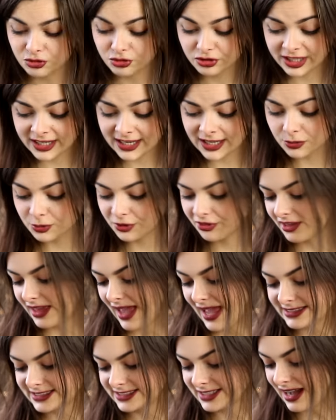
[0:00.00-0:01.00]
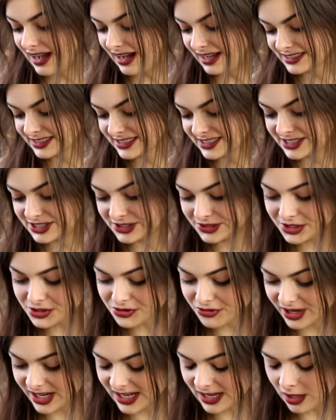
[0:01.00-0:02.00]
Reading with Cats asks, do
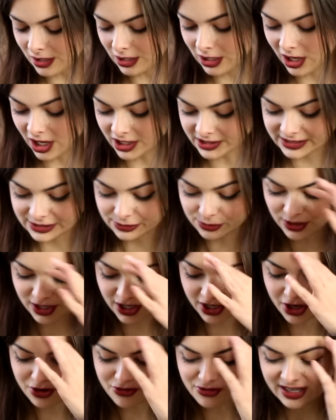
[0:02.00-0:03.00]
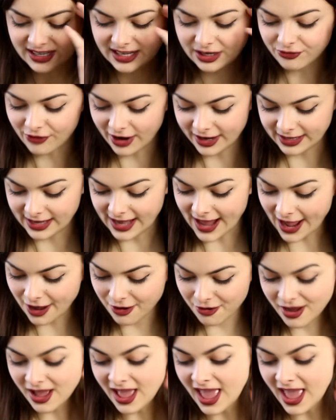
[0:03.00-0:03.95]
you read a lot? What are you reading right now?